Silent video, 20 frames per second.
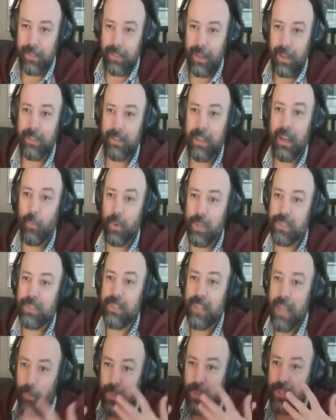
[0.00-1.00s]
And that was
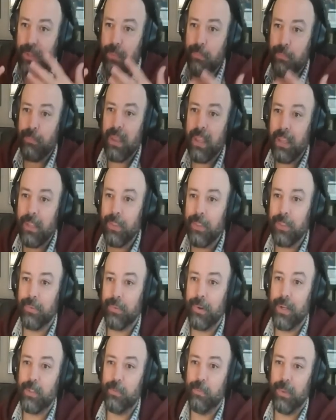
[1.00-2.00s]
the main
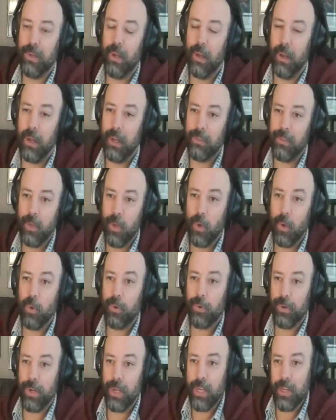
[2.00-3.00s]
thrust behind the
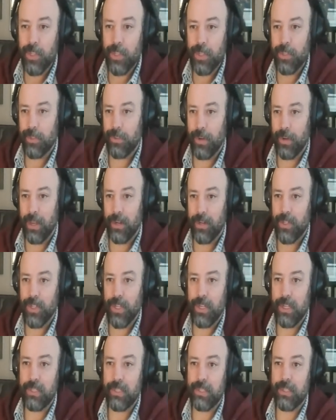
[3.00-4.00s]
co-creation strategy,
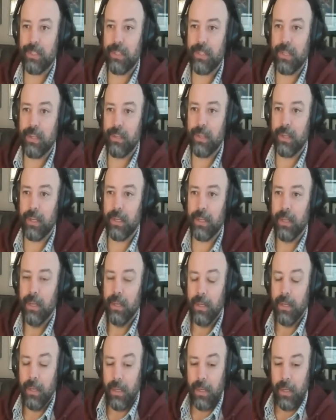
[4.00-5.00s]
is to say that
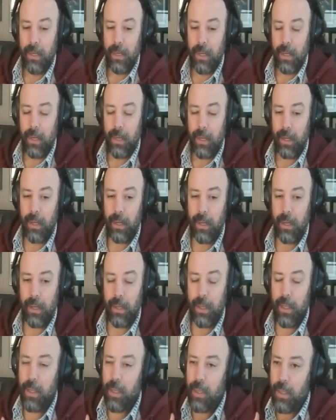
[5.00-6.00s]

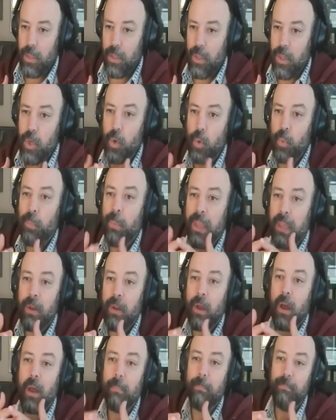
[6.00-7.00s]
you may
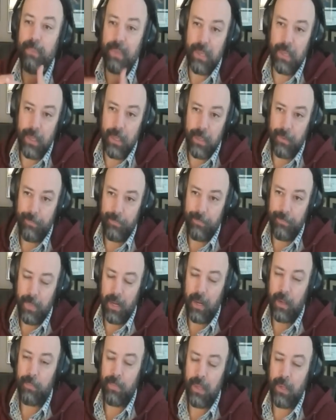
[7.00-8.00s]
not be, and
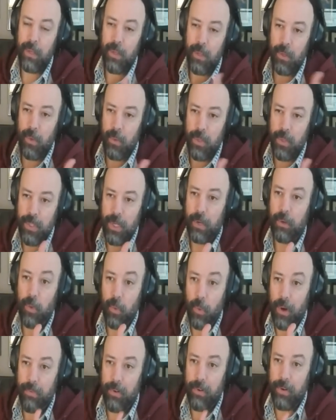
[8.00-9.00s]
I mean you in general,
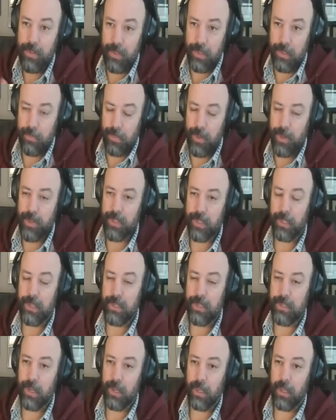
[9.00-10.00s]
whoever's the person
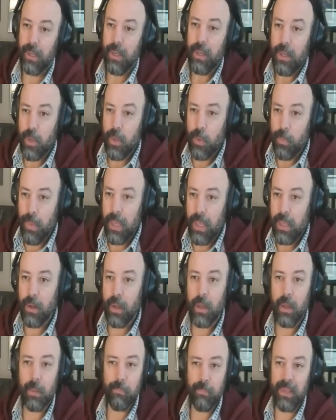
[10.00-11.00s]
listening, you may
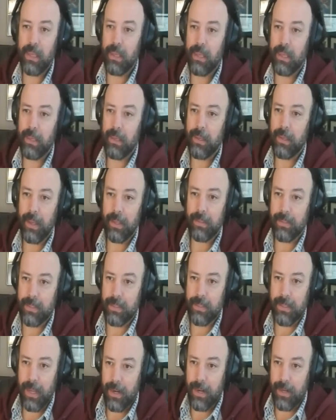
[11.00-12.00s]
not be at the
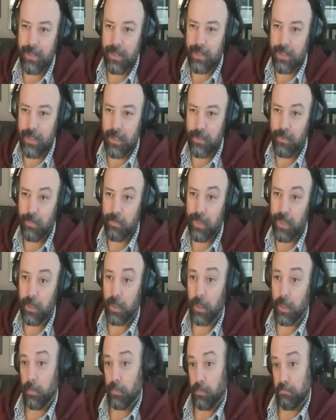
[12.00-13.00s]
status of Steven Pinker.